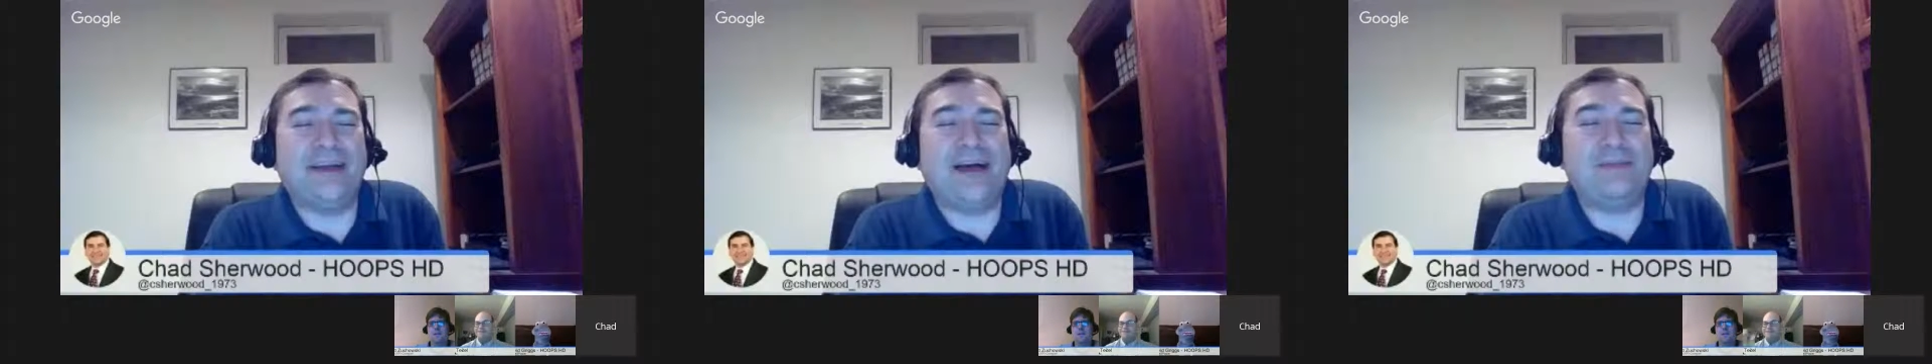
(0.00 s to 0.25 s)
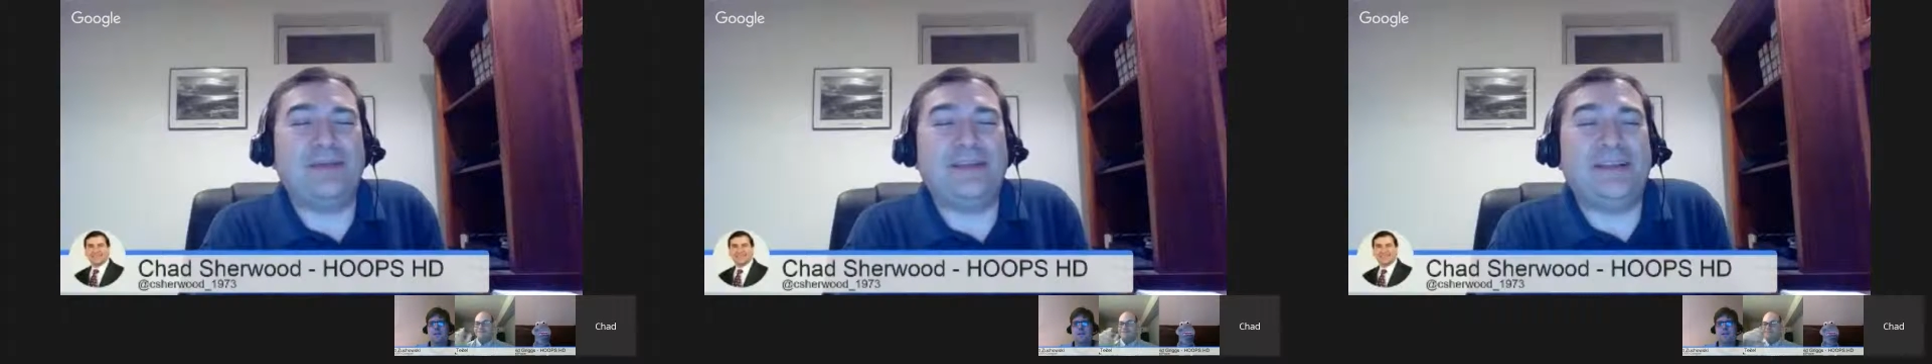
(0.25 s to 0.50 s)

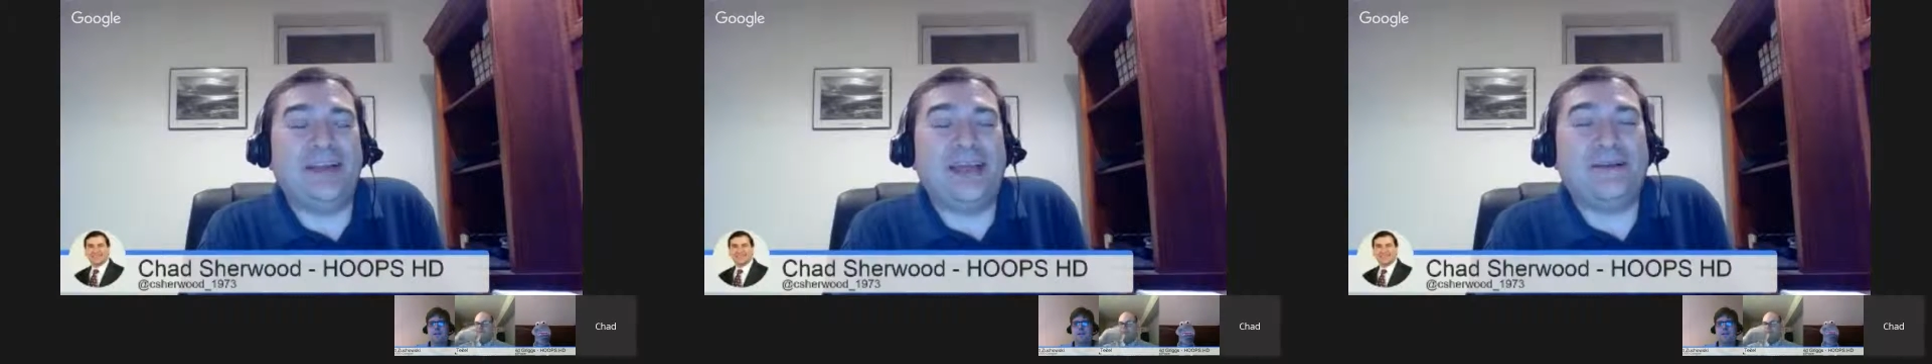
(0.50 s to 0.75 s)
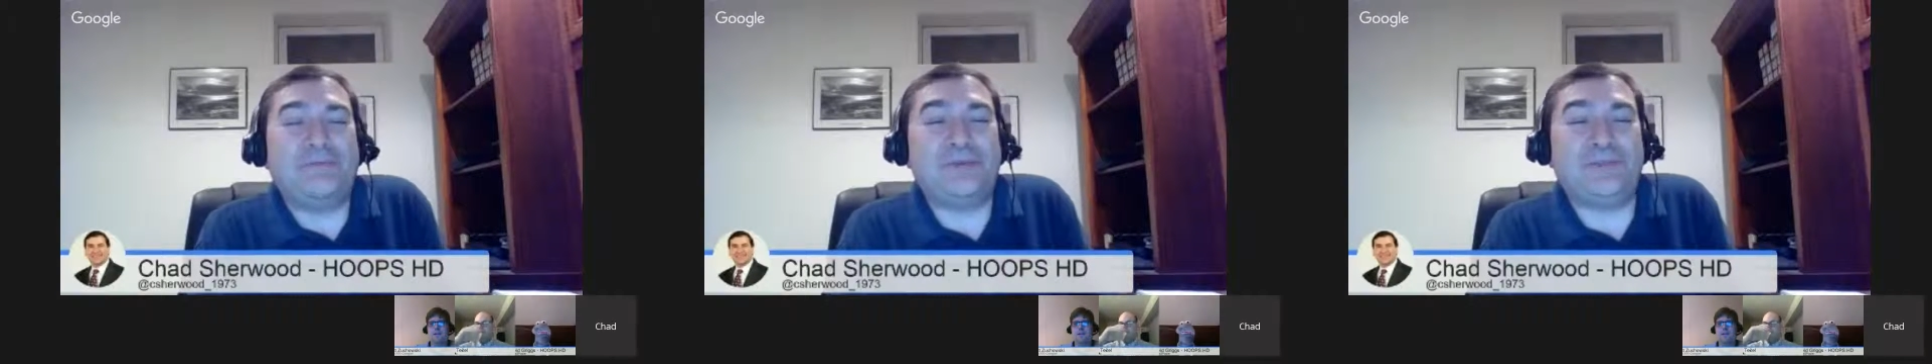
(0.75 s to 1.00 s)
I mean,
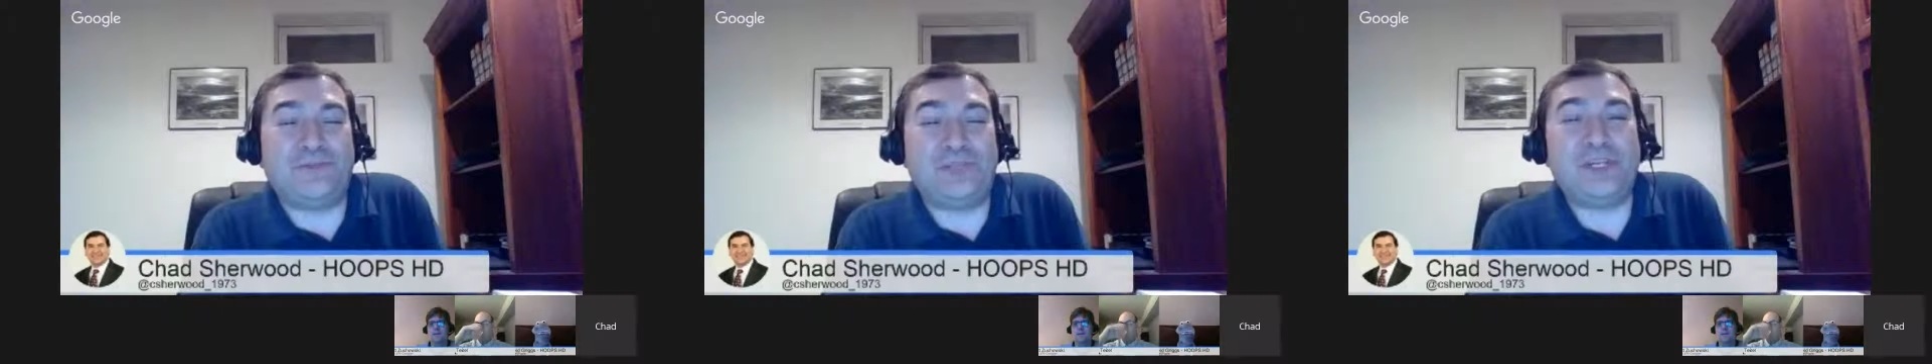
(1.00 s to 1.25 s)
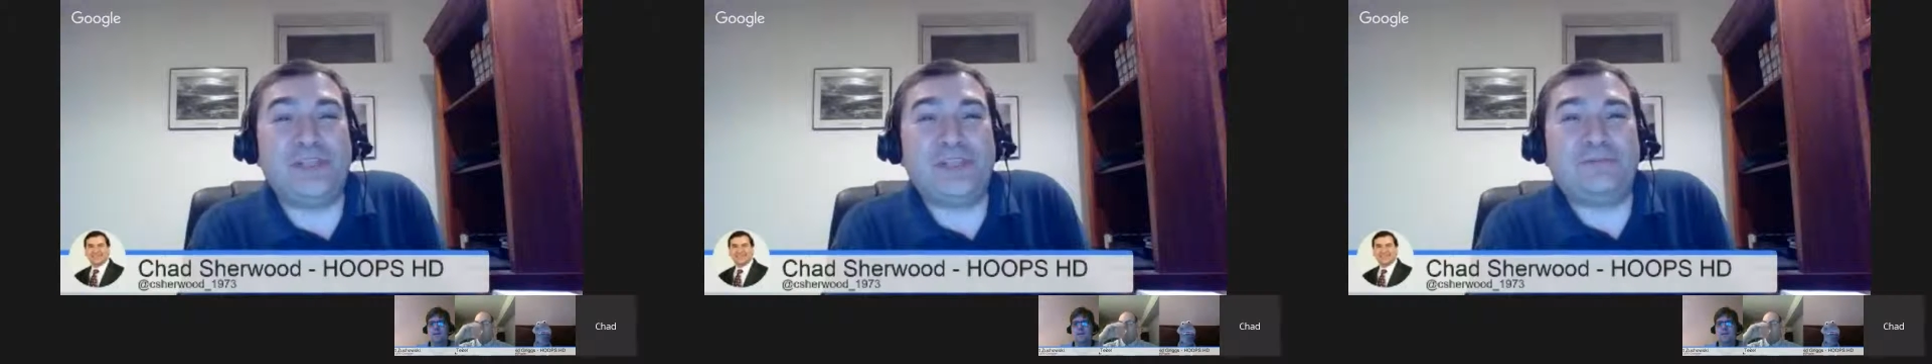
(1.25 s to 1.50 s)
was
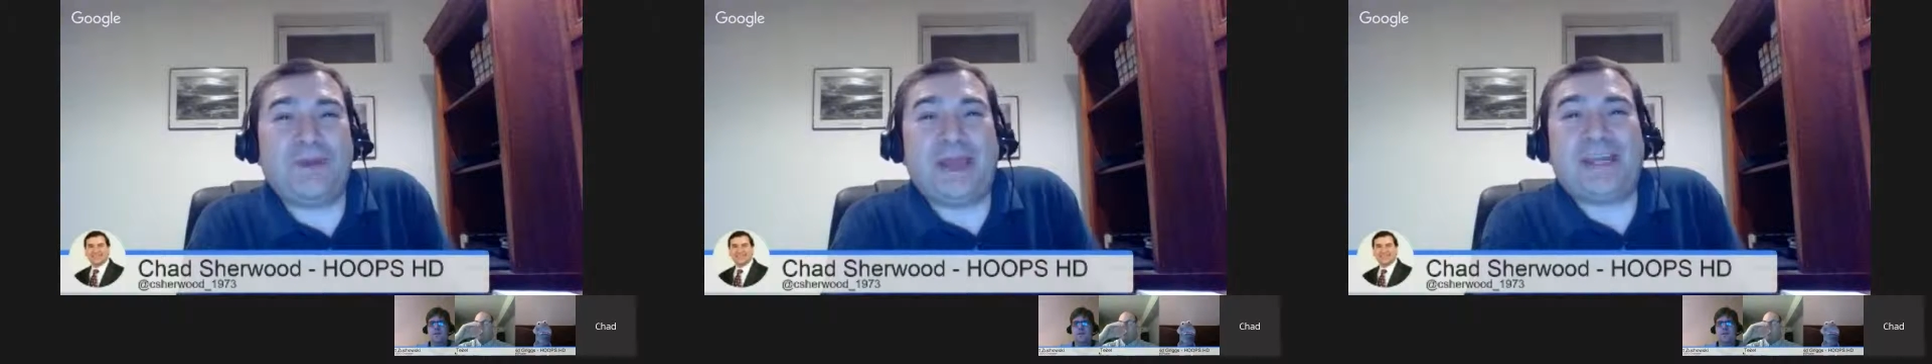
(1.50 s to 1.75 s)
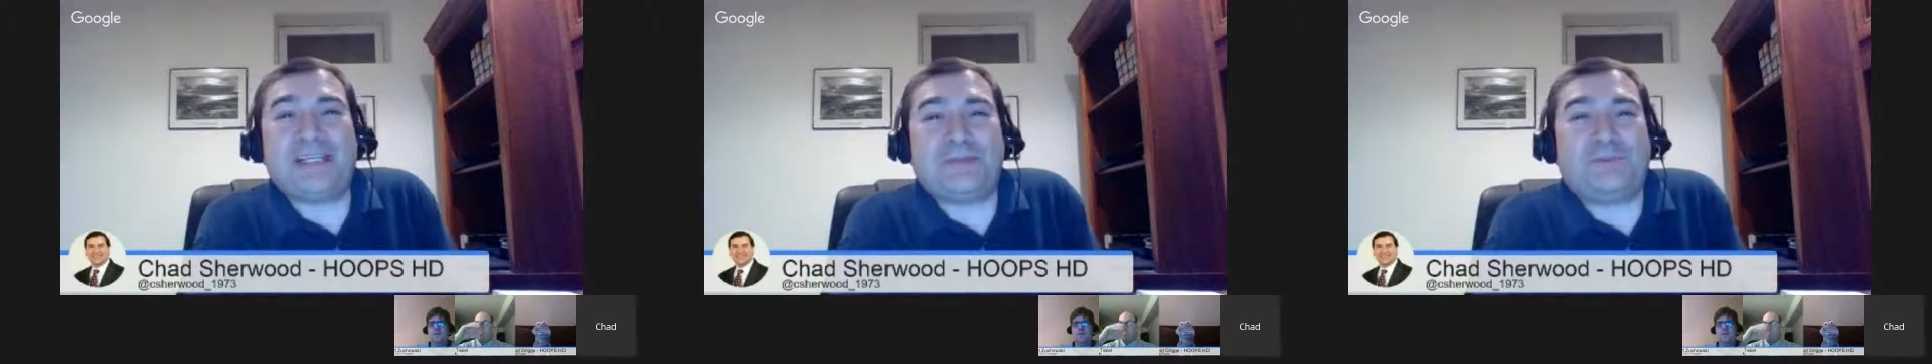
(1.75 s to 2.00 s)
Virginia this
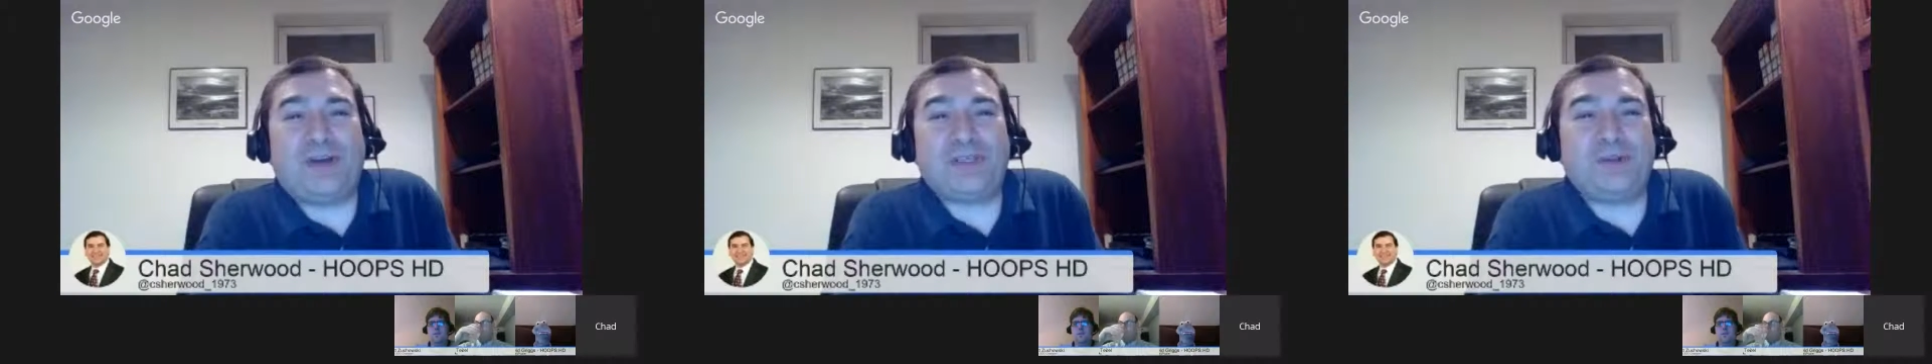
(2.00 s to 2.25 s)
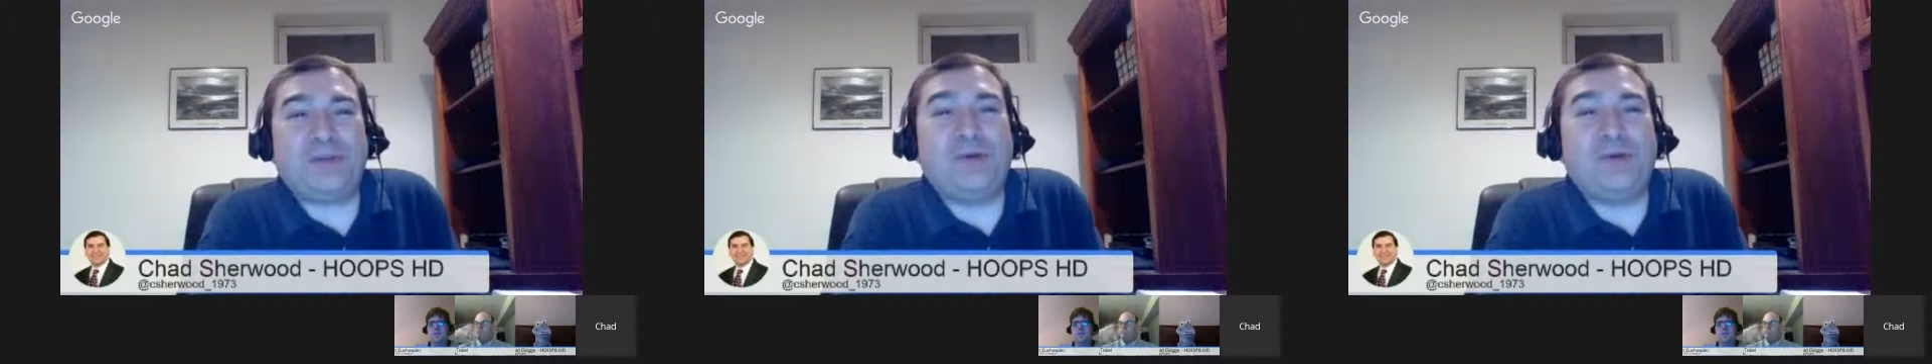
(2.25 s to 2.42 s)
bad against the pressure